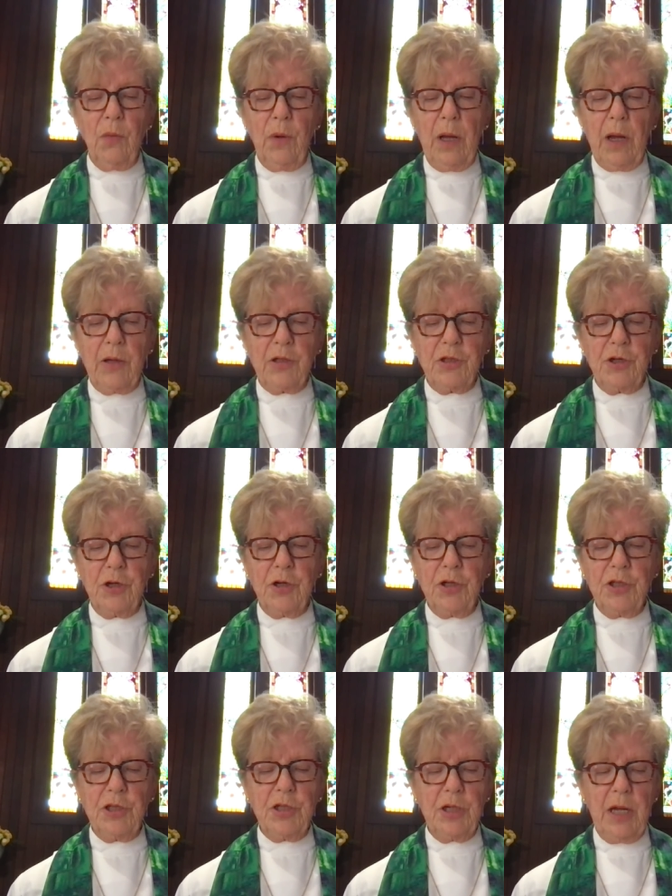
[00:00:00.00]
We are
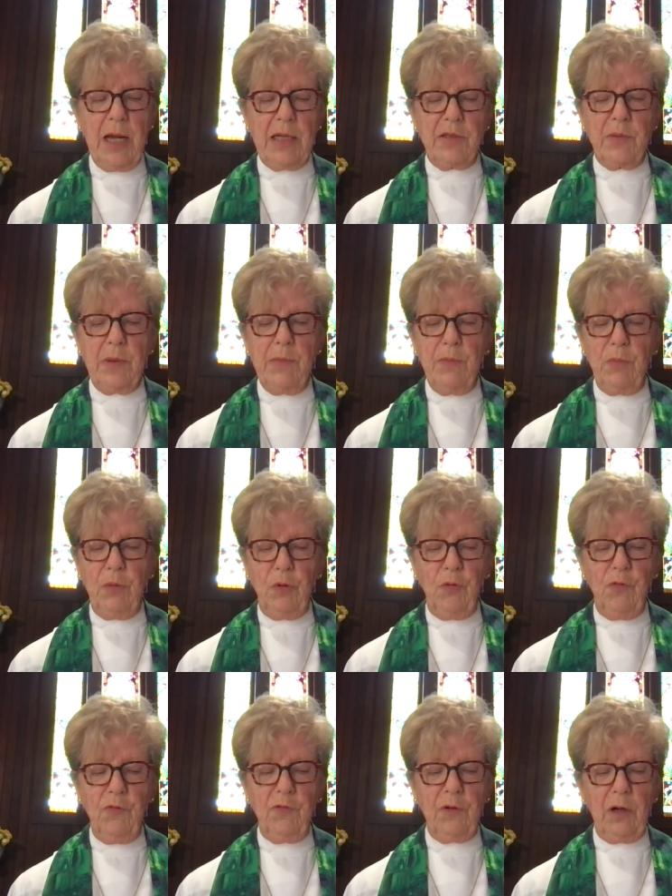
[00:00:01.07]
church as we
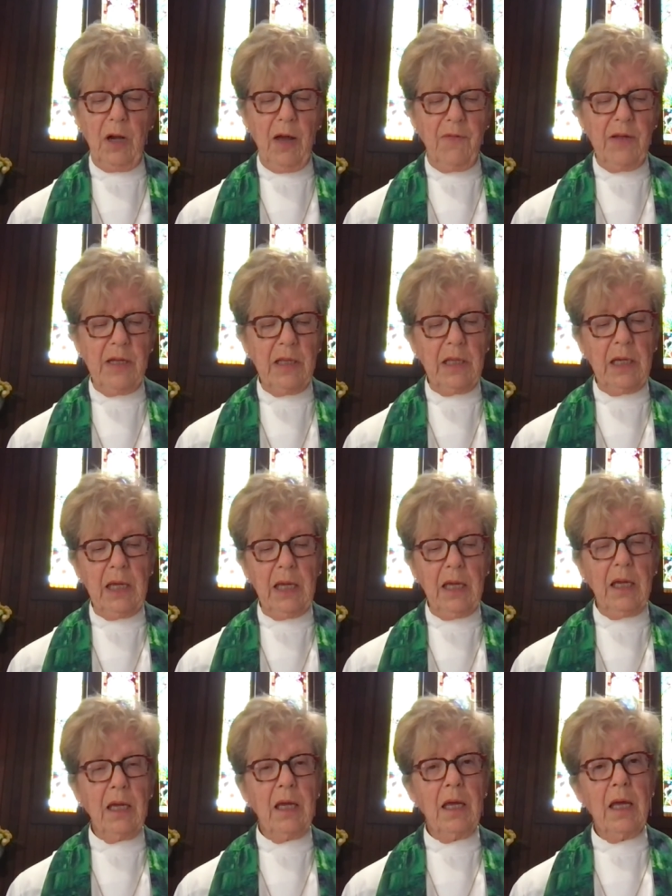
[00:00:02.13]
move lovingly
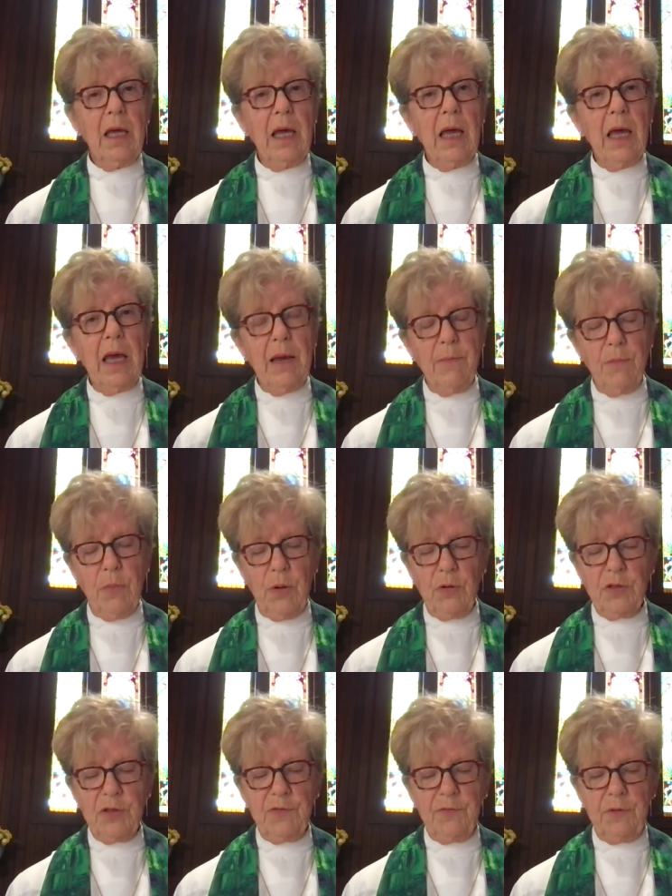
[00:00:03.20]
and
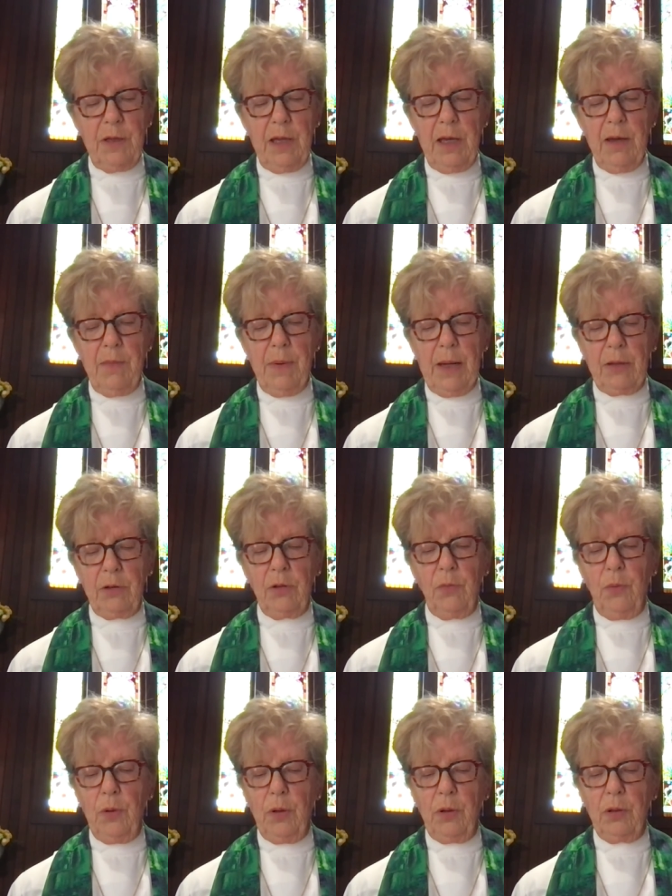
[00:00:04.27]
mercifully about the
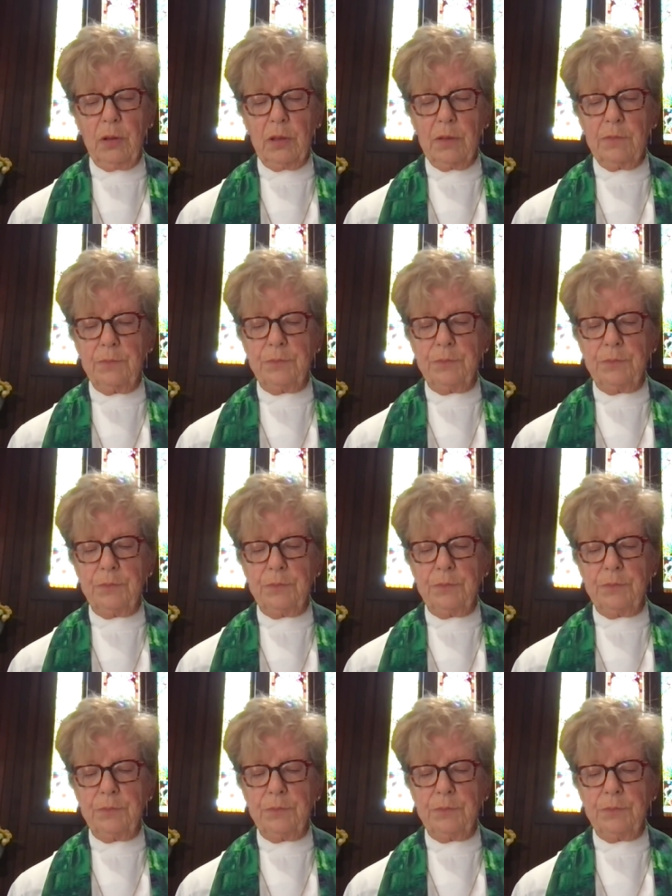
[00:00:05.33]
world.